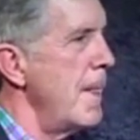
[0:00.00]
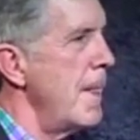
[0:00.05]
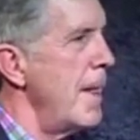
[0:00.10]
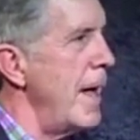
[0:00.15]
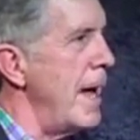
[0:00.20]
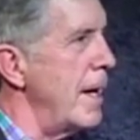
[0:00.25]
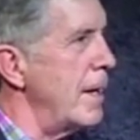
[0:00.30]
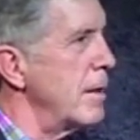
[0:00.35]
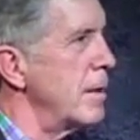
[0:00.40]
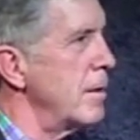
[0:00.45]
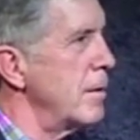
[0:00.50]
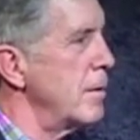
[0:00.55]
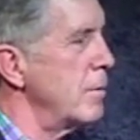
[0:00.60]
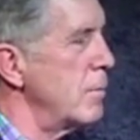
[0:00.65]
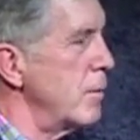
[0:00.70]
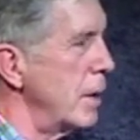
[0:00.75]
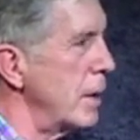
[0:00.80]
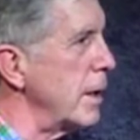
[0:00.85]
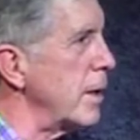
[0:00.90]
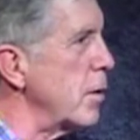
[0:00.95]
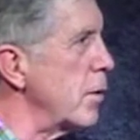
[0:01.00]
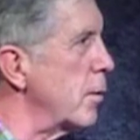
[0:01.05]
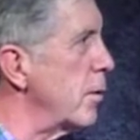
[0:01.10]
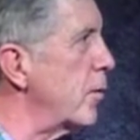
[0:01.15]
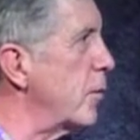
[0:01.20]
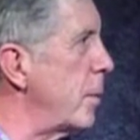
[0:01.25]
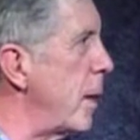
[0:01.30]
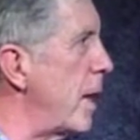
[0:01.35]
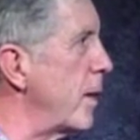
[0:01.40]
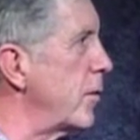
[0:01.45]
And really, you're
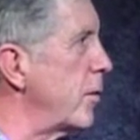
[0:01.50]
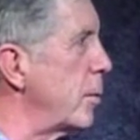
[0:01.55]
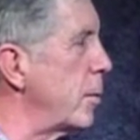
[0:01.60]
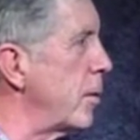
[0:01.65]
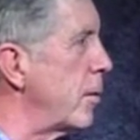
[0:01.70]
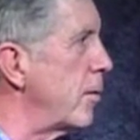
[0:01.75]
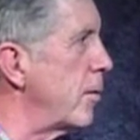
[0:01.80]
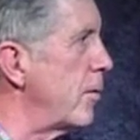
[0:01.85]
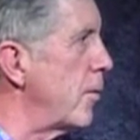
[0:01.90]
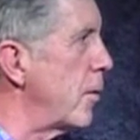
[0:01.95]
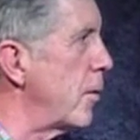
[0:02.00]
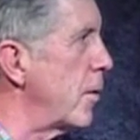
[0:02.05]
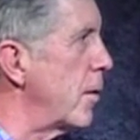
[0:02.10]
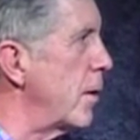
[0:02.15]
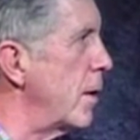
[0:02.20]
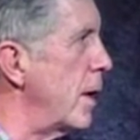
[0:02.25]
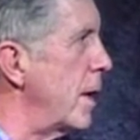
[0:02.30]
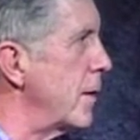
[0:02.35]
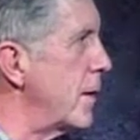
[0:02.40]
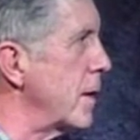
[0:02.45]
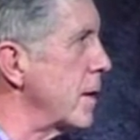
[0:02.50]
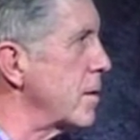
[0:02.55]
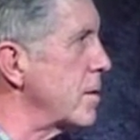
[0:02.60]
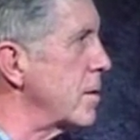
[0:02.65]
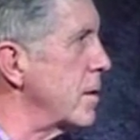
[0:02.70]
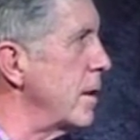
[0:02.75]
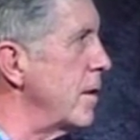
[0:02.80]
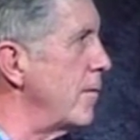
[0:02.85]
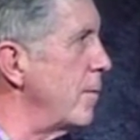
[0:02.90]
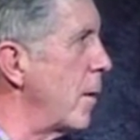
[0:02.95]
responsible for, I think,
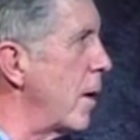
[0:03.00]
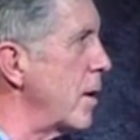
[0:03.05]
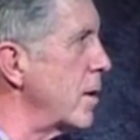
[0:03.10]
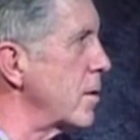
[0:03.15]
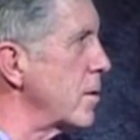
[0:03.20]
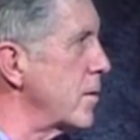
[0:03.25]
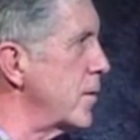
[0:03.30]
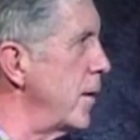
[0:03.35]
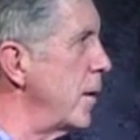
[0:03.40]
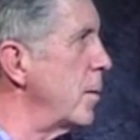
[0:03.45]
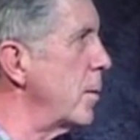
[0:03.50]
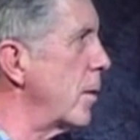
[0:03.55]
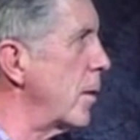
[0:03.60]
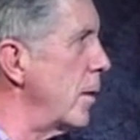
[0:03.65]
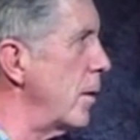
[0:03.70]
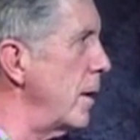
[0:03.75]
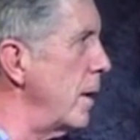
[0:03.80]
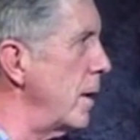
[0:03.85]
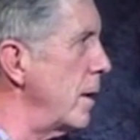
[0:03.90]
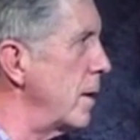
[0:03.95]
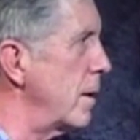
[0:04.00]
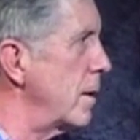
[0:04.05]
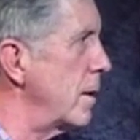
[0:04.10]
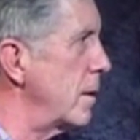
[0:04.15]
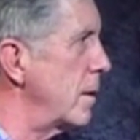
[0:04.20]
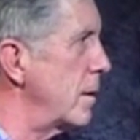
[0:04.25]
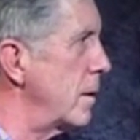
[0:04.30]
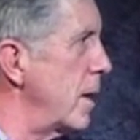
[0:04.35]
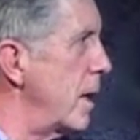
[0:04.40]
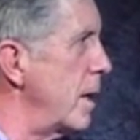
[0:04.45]
Steve Martin's film career,
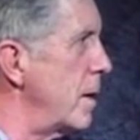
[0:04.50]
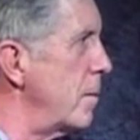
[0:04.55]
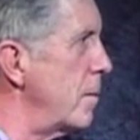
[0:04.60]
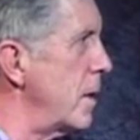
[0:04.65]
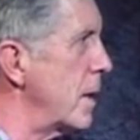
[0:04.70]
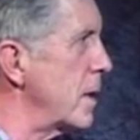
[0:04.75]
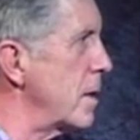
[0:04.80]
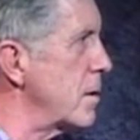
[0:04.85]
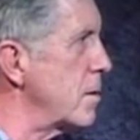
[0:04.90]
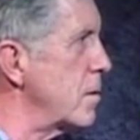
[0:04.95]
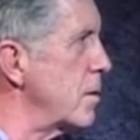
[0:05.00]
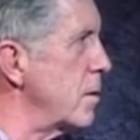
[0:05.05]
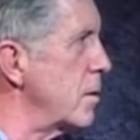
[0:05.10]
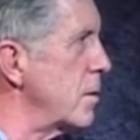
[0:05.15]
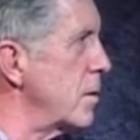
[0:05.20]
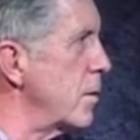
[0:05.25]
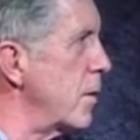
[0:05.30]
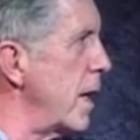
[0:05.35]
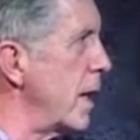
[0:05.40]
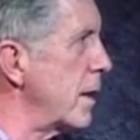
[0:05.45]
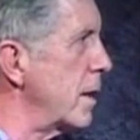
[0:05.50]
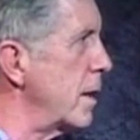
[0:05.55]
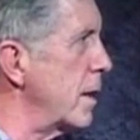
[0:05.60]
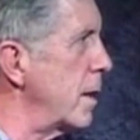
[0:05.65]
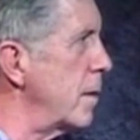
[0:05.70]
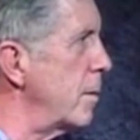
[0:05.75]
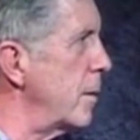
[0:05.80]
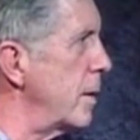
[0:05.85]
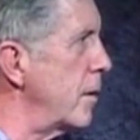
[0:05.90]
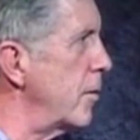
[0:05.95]
right? Because you directed
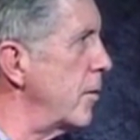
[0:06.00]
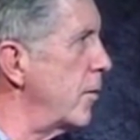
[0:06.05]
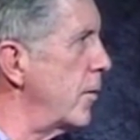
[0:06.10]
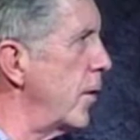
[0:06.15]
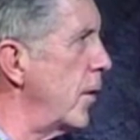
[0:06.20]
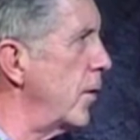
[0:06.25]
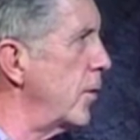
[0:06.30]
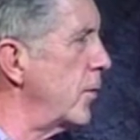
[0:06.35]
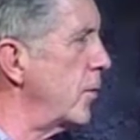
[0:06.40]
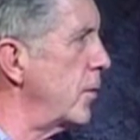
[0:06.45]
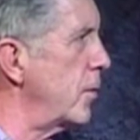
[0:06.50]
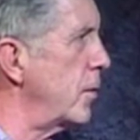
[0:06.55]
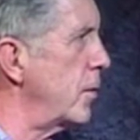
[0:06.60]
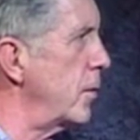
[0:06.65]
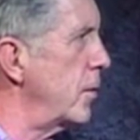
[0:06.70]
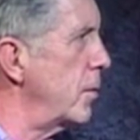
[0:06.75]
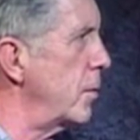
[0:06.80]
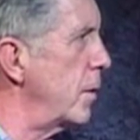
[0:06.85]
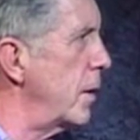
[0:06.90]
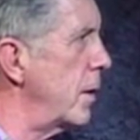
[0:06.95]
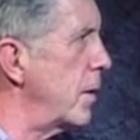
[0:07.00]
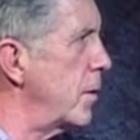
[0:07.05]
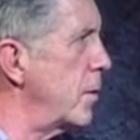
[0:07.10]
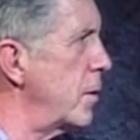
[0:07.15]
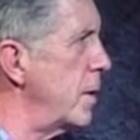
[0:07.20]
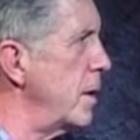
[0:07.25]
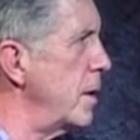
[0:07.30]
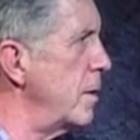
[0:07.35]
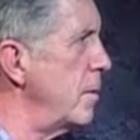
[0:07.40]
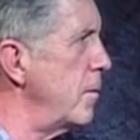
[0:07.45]
him in his first,
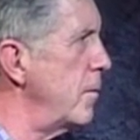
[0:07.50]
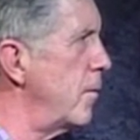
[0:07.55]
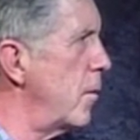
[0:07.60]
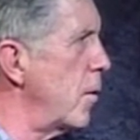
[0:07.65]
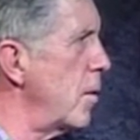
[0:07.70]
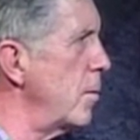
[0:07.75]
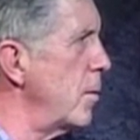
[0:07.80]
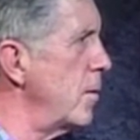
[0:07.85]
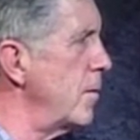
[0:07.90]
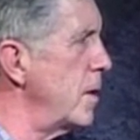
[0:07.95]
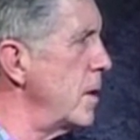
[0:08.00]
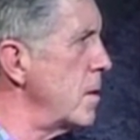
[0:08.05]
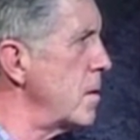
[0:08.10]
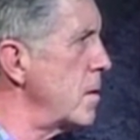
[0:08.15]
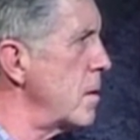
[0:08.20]
4 movies?